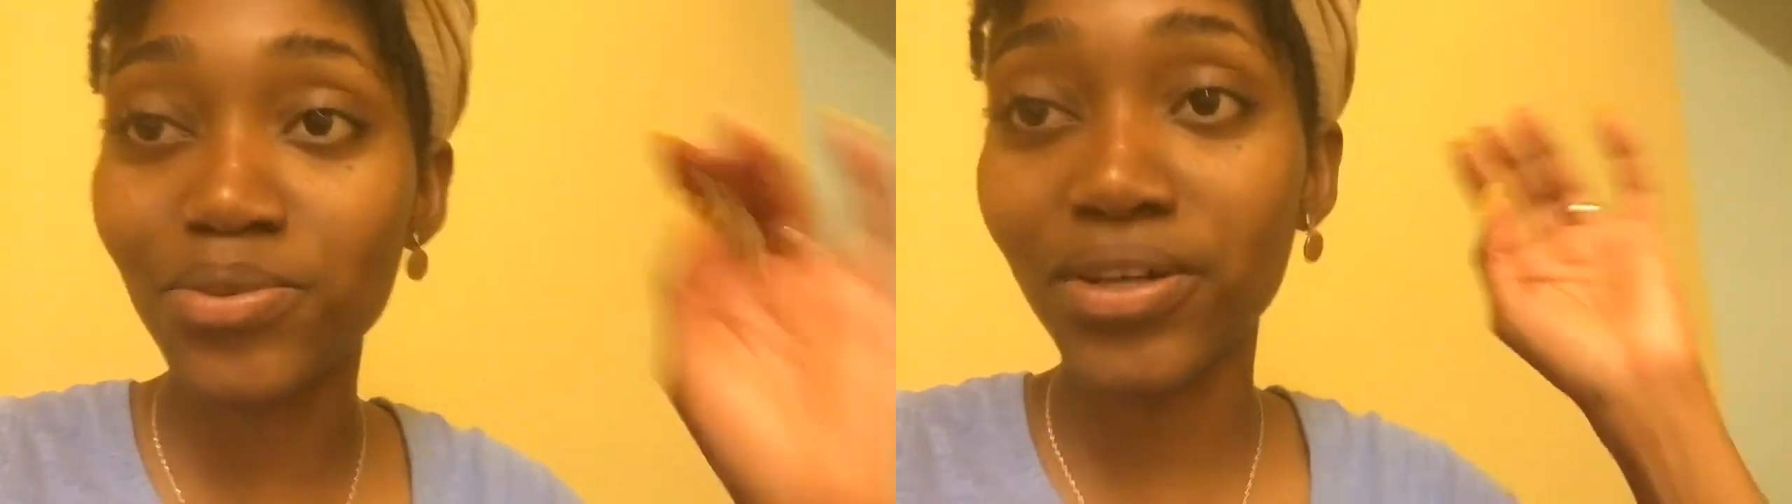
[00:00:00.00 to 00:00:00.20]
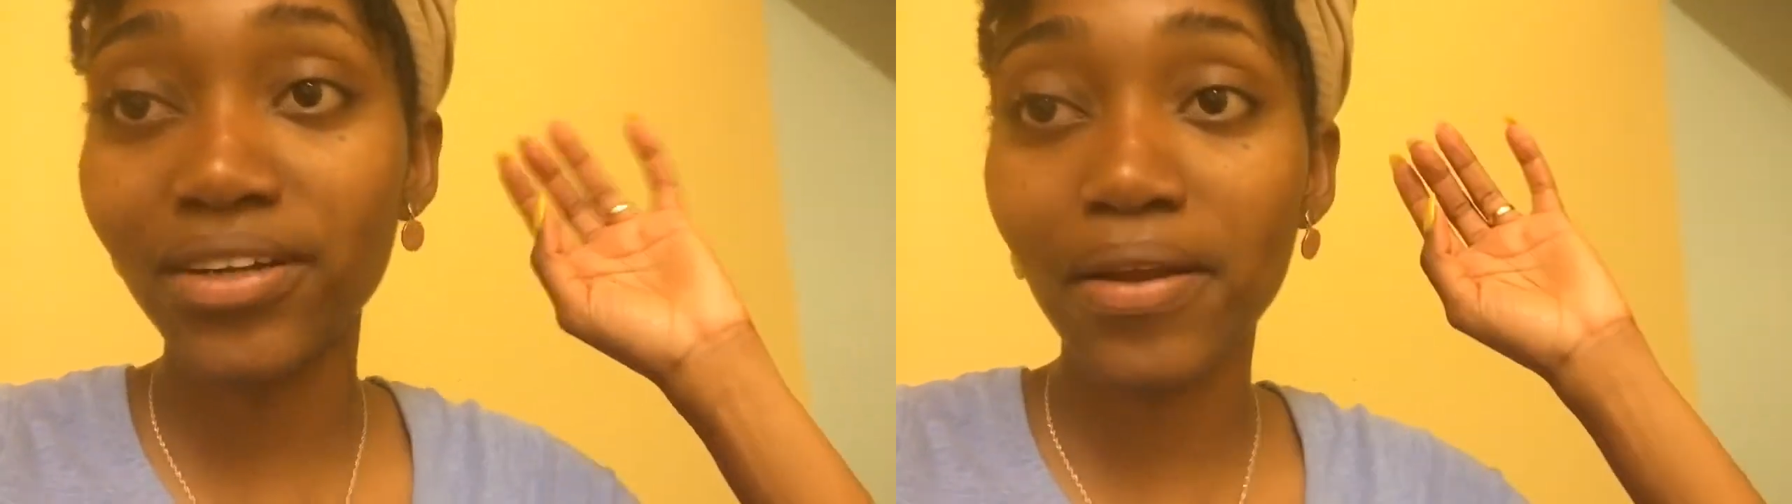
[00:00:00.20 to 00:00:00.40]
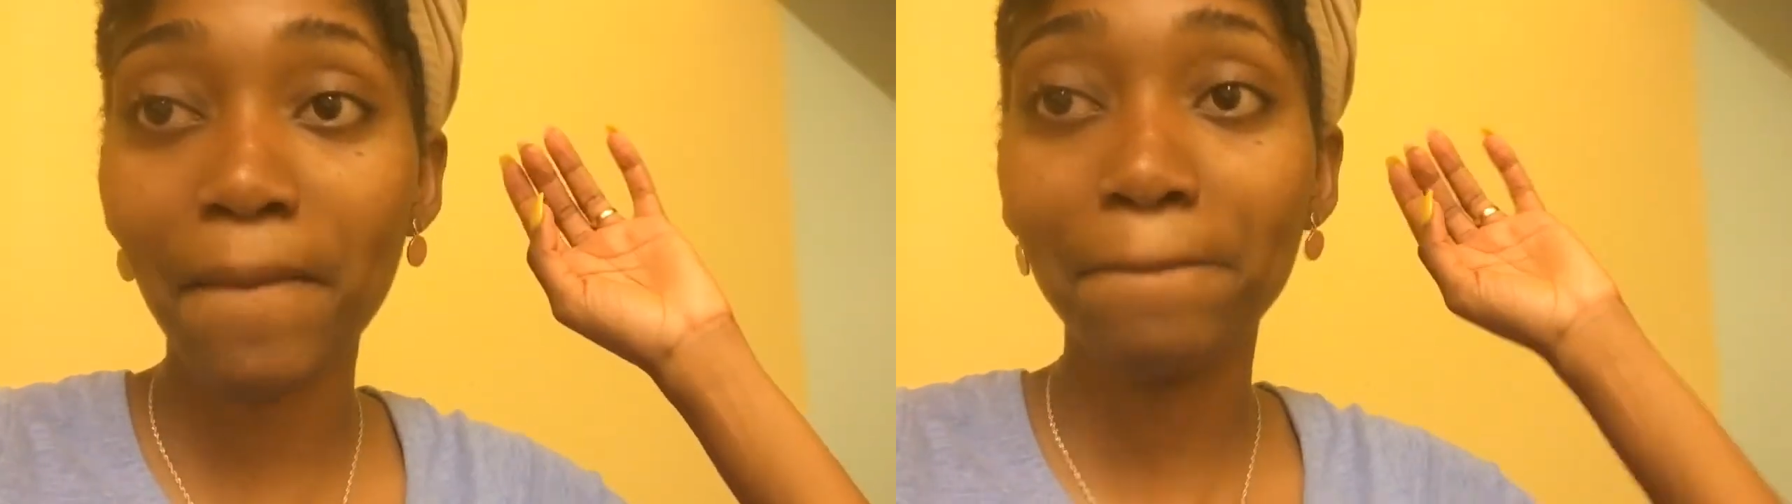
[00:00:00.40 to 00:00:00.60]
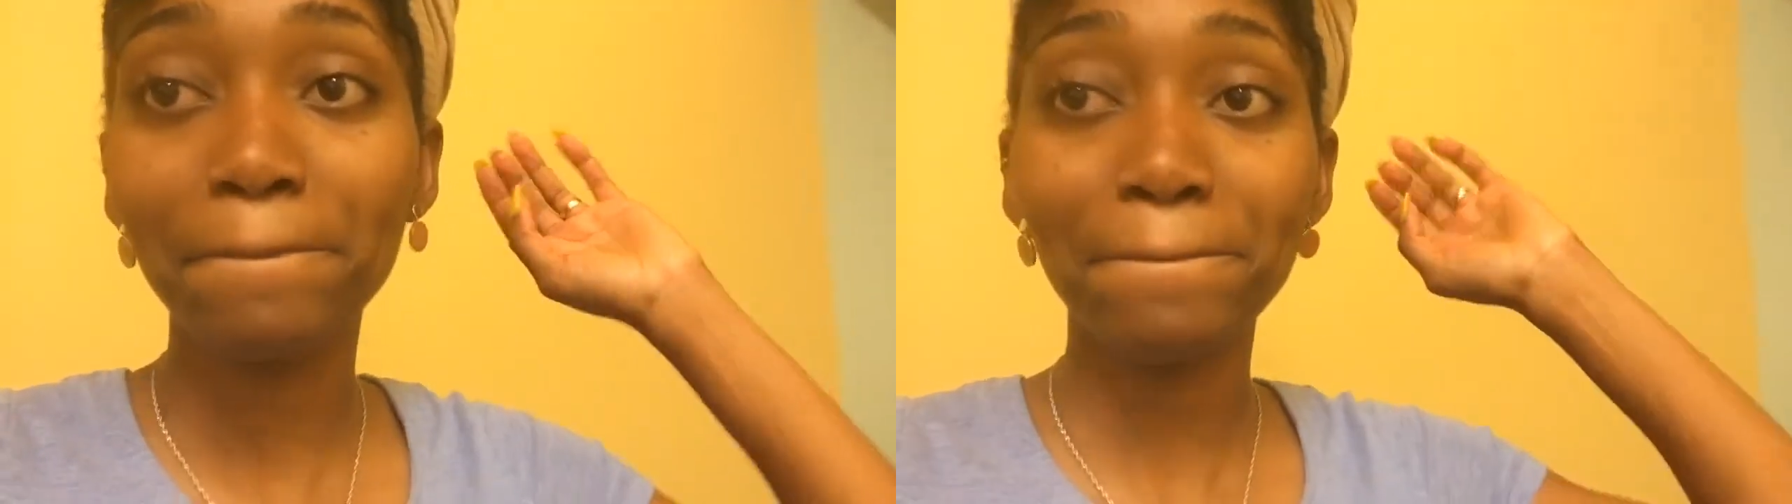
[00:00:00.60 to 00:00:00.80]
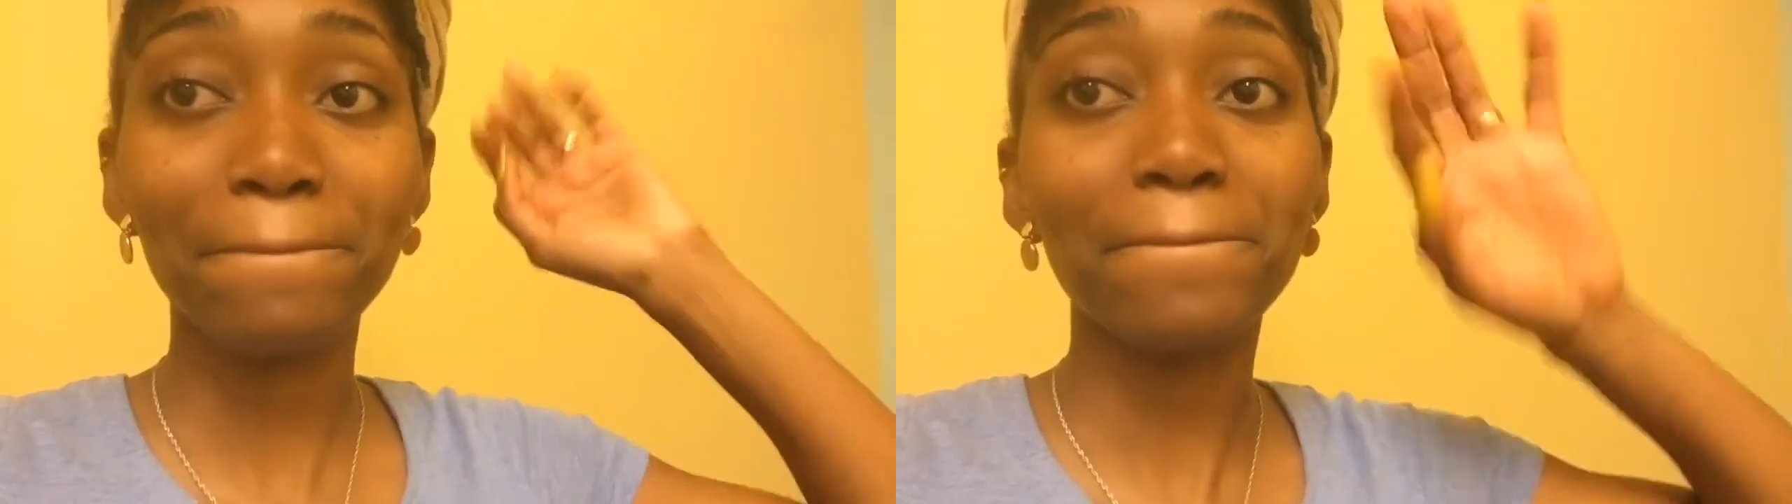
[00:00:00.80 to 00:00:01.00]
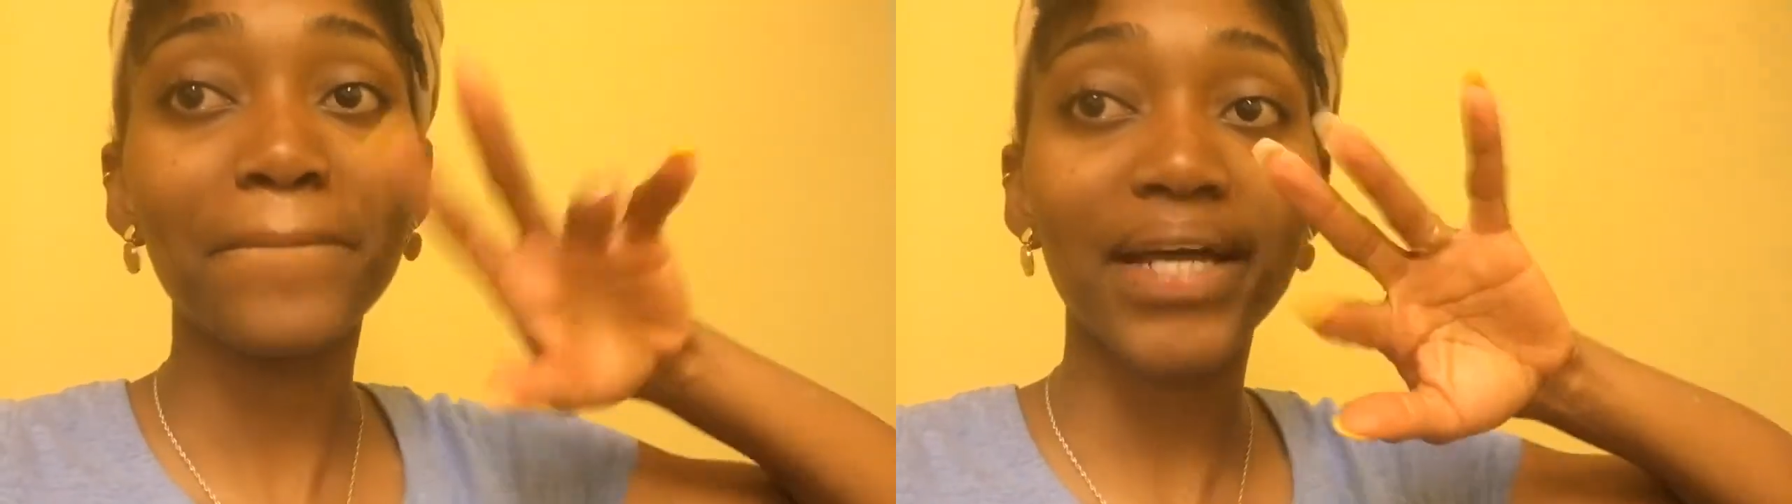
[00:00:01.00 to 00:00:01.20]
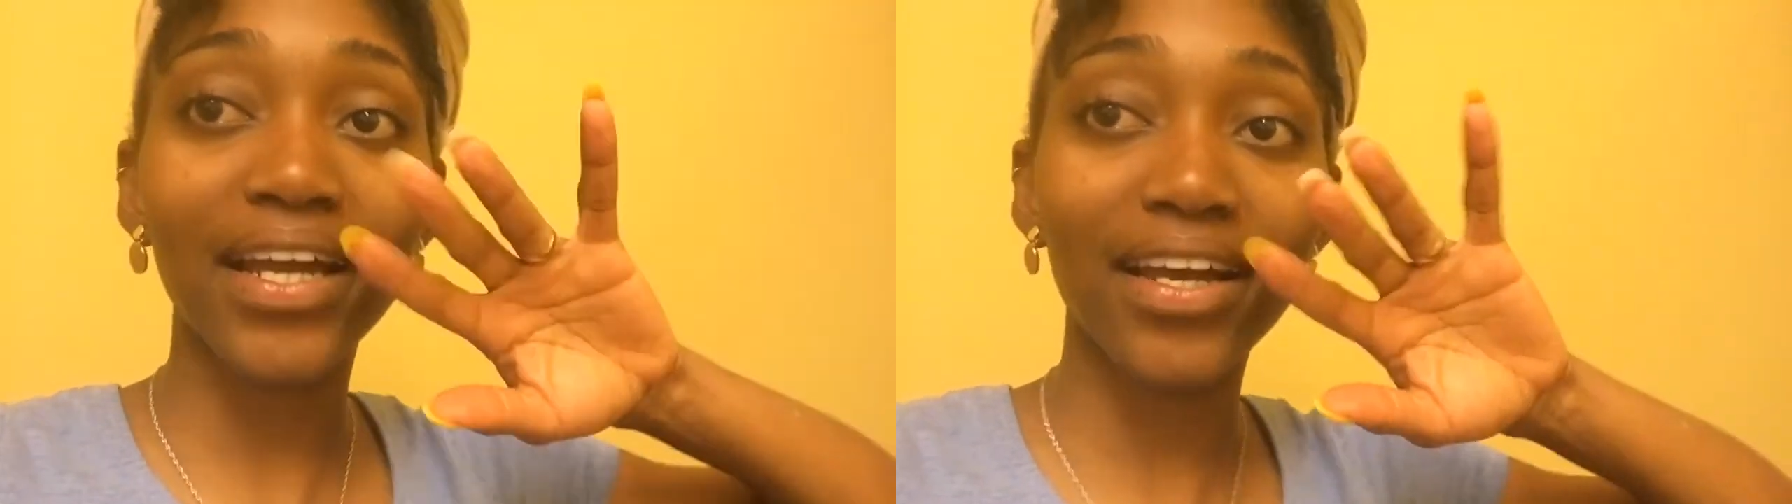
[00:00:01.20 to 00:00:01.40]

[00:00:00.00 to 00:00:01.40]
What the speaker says: one. Bye